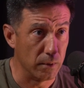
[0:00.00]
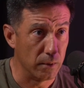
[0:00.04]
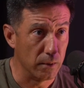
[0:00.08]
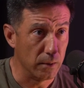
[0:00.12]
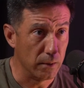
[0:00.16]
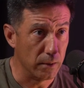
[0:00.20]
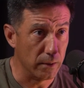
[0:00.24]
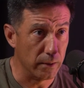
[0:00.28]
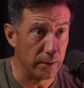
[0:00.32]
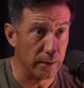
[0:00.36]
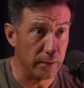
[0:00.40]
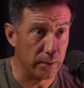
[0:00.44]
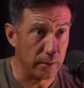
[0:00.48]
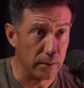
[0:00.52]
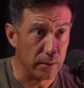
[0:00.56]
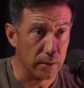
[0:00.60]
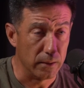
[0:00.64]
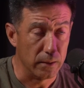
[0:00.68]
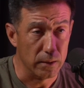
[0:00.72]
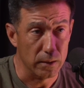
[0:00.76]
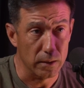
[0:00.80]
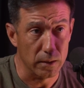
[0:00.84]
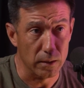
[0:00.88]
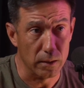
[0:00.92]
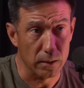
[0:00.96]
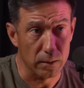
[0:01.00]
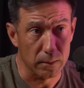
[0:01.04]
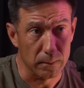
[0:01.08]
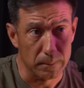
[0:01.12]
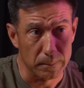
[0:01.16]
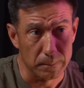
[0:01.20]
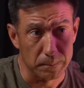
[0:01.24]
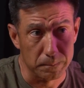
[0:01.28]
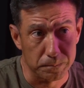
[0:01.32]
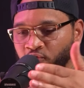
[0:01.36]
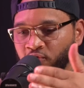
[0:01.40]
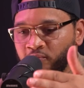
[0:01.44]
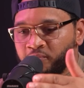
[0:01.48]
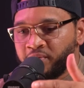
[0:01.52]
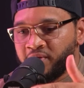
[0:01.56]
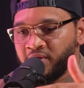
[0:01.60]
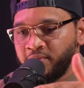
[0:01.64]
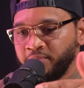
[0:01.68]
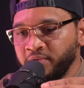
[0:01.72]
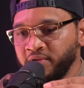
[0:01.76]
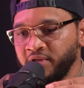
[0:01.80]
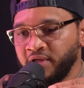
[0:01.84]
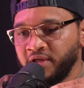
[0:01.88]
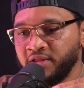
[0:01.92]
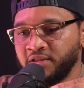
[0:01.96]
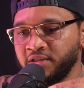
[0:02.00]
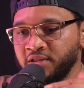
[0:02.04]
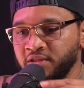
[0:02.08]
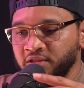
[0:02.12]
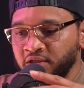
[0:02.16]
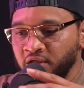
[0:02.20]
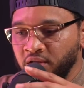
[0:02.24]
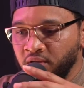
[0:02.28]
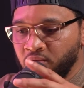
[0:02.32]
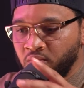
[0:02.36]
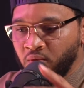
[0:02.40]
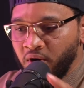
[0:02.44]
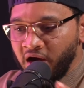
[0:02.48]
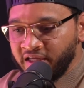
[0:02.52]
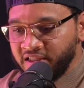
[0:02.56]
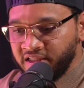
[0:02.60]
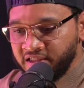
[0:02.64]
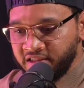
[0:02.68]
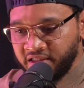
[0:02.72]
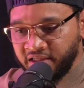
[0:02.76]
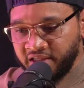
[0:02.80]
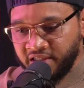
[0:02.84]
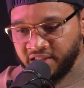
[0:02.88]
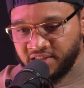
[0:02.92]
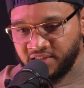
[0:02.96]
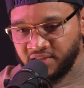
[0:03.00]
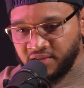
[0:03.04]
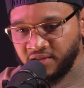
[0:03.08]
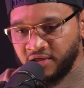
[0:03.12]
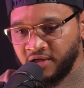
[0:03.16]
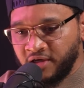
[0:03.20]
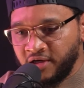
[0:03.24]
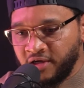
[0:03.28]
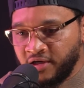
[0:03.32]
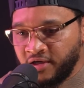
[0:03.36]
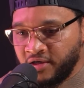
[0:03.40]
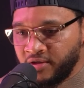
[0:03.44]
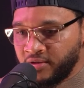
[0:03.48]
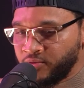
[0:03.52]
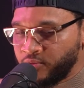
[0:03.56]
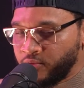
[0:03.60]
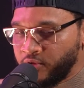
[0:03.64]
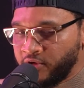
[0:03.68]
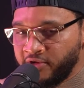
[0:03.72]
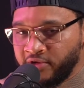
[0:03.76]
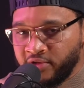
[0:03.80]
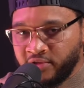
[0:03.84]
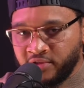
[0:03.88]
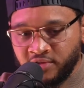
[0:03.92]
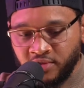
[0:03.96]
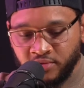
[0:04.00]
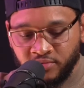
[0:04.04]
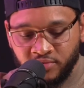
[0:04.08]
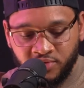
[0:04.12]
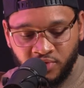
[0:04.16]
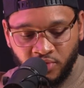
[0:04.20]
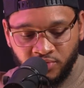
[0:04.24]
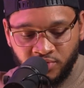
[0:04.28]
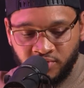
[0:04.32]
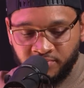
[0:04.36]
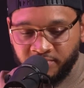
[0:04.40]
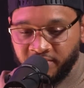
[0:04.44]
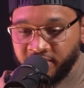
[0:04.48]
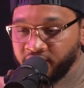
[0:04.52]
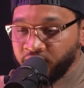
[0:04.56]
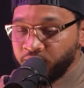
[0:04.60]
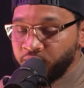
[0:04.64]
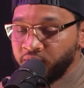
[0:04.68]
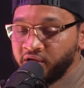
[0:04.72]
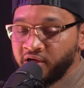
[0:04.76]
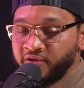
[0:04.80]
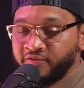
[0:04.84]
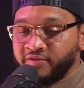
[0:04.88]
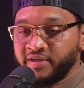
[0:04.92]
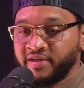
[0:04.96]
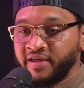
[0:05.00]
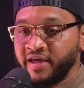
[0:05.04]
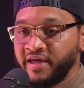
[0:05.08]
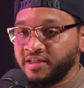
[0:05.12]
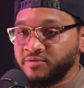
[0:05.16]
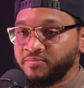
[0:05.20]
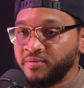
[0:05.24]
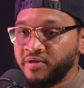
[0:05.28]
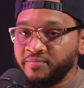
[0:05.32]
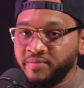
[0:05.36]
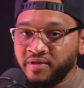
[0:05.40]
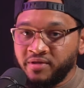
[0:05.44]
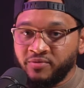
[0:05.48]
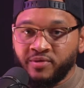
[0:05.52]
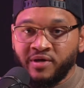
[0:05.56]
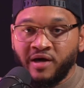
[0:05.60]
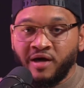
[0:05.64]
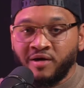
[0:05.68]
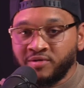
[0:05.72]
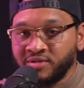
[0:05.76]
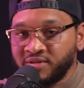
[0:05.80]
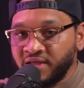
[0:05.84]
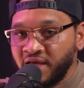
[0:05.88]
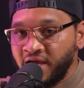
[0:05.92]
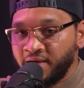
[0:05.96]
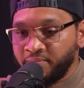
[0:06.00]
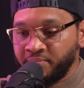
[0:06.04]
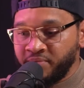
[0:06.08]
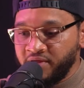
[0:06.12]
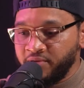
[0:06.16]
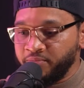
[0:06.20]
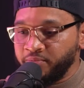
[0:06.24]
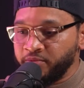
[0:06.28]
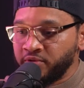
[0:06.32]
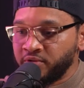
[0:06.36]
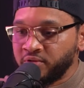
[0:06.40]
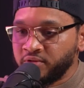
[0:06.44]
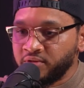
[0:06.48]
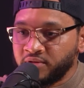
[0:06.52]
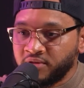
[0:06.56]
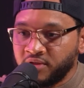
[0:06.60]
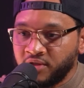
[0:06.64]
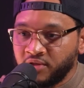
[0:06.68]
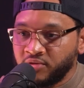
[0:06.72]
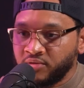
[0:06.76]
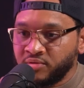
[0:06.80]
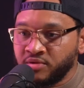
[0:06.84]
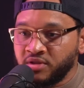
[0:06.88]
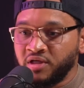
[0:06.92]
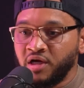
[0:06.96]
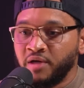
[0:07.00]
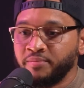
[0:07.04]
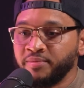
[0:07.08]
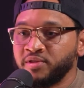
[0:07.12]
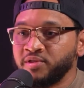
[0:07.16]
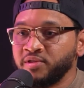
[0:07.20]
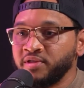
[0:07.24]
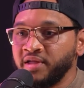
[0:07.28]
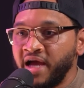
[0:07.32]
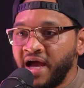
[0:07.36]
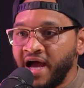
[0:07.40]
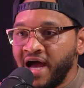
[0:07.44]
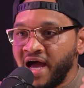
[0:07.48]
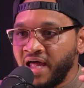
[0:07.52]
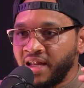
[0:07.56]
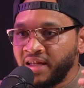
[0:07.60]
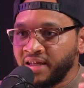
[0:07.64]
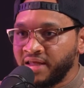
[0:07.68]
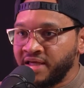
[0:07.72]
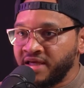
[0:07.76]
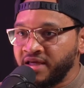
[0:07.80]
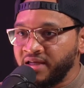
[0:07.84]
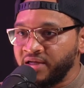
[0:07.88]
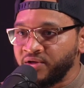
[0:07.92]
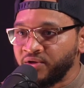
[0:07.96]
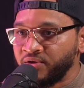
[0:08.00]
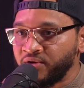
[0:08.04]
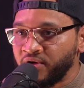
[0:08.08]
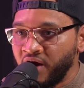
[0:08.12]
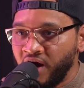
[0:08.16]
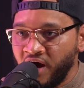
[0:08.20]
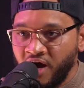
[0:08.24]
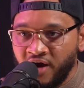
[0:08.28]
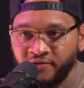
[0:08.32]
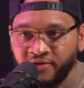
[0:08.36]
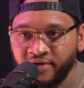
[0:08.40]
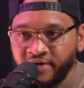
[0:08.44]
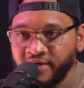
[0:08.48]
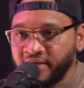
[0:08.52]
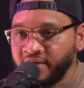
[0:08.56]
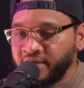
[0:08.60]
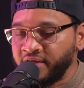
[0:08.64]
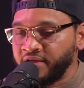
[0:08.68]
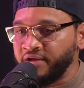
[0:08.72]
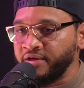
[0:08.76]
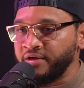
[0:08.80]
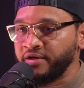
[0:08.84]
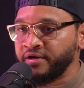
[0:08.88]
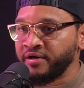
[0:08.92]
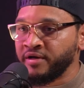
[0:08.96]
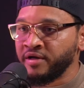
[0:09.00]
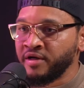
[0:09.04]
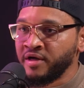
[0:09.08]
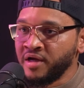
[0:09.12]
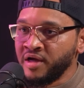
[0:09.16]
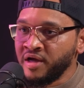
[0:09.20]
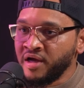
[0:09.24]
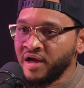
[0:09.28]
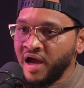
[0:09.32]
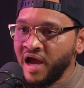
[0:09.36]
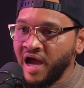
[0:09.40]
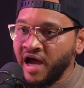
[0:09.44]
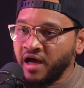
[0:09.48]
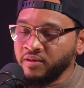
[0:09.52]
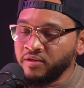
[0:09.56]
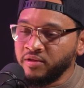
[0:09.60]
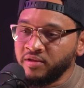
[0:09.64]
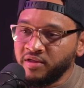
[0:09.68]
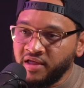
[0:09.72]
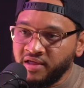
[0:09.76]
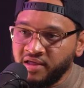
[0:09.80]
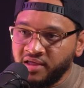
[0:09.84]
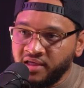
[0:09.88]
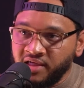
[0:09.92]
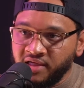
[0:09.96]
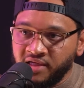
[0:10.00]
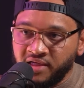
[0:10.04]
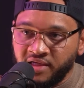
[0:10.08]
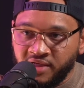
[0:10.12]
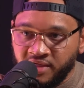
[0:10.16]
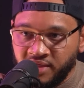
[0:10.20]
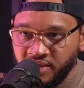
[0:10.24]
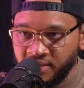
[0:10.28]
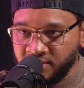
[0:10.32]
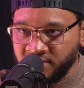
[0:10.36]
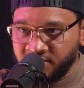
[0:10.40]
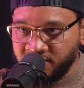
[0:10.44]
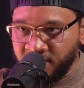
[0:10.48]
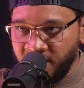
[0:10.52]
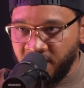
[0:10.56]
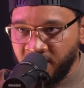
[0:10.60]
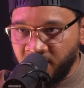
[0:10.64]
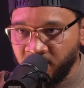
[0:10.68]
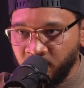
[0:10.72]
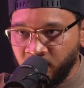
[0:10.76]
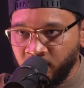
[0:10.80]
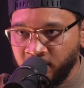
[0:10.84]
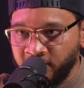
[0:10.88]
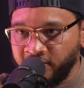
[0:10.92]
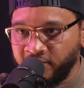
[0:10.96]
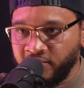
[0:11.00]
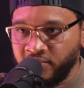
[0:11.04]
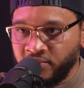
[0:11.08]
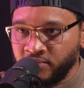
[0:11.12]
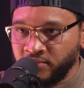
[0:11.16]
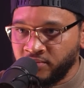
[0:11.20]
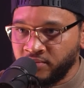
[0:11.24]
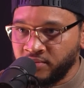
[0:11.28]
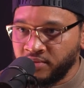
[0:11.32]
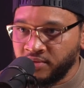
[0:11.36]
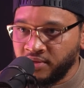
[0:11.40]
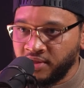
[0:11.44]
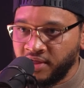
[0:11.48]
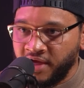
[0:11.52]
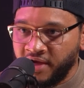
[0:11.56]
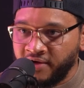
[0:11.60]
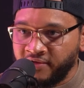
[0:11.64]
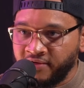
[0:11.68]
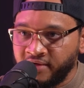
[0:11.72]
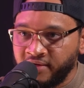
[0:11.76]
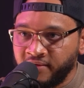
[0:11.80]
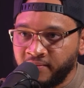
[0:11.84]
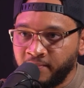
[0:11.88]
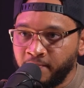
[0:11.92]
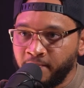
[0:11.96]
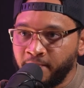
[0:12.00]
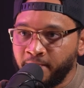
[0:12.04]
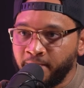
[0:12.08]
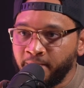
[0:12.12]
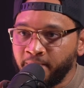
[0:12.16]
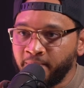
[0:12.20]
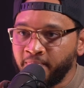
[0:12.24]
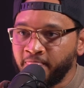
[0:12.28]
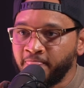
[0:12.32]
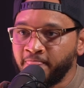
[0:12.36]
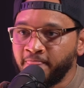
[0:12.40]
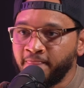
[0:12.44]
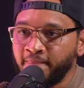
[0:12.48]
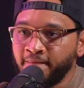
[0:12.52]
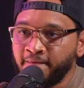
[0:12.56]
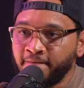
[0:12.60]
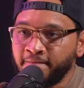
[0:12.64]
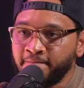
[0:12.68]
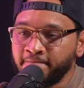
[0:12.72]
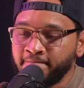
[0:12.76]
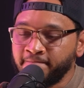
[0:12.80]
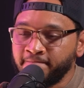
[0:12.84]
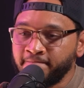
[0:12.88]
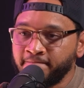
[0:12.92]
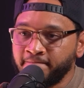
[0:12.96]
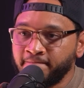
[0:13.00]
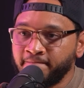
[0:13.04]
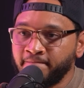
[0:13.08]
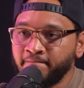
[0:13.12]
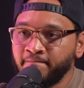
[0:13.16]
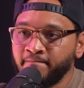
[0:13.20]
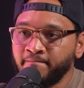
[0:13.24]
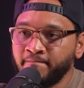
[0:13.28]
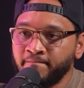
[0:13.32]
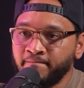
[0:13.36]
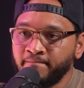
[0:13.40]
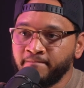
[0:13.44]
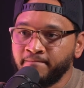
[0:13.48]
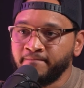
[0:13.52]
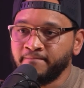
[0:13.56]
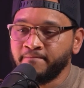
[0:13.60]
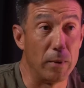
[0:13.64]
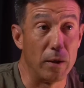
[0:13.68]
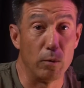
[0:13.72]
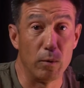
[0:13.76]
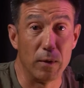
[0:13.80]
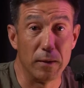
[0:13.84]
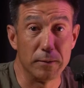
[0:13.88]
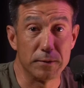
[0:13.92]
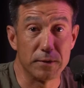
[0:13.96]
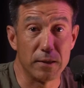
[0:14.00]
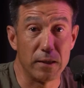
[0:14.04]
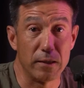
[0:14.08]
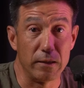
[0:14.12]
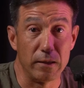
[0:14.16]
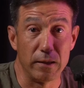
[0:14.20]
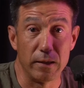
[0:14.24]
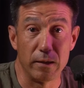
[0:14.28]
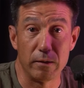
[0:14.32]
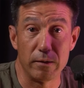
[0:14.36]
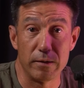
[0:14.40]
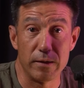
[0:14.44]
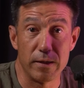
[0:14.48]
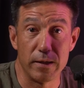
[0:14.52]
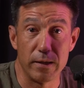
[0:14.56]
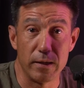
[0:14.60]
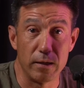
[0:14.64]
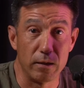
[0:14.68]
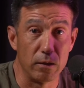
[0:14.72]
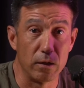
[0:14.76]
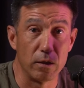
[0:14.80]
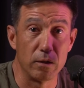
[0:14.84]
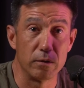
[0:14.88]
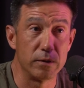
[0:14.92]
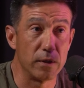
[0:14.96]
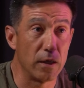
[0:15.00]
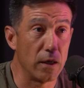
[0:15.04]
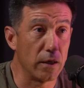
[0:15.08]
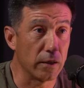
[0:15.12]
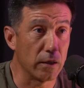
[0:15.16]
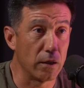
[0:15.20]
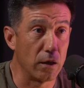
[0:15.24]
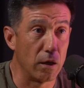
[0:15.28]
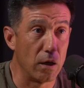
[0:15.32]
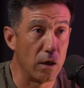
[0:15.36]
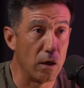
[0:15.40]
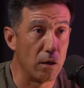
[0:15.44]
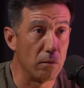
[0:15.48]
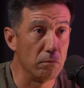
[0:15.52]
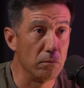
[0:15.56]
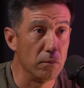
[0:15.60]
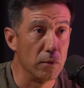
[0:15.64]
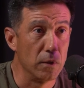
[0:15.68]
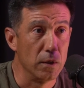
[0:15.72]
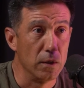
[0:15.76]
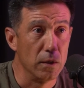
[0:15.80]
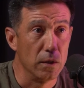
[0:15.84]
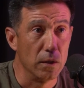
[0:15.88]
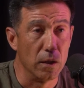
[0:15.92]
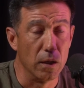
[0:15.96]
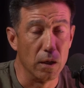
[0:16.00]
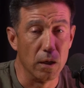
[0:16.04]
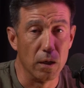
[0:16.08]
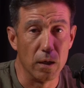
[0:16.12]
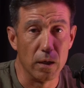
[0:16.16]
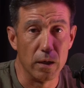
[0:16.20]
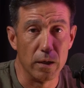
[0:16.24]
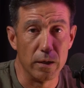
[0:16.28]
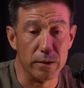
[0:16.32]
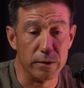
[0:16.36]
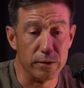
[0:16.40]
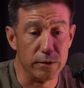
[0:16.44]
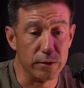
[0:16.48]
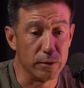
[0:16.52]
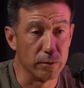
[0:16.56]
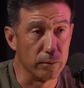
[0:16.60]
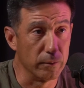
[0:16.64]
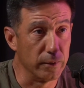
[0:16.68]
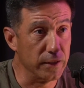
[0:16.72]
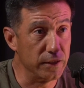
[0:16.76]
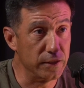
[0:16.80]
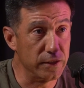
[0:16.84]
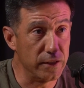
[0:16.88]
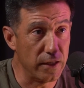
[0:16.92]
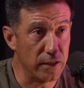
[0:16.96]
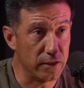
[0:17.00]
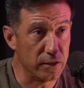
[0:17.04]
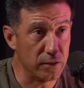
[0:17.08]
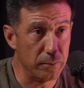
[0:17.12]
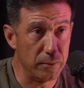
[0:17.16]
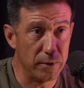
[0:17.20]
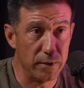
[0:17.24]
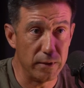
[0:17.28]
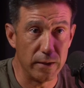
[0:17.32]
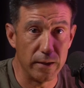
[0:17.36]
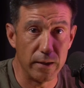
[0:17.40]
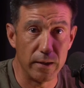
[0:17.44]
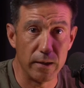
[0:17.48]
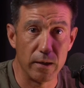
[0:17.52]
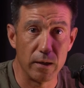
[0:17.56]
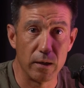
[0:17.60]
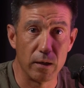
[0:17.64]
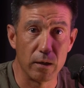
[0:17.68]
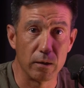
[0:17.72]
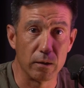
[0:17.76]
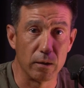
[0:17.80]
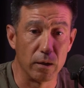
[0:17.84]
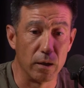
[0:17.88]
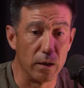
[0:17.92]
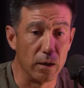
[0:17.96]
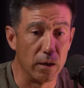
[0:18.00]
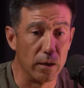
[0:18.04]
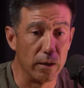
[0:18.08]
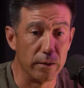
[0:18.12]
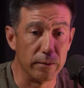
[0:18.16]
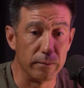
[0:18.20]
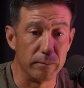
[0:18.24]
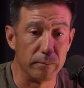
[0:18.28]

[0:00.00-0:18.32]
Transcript: So for people that's watching this, where social media, whatever the case may be, we always got people coming to the island or already here. How do they get in contact with you, Larry? Yeah, so it's super easy. You go to my website, larrythelo.com. You can reach out to me there.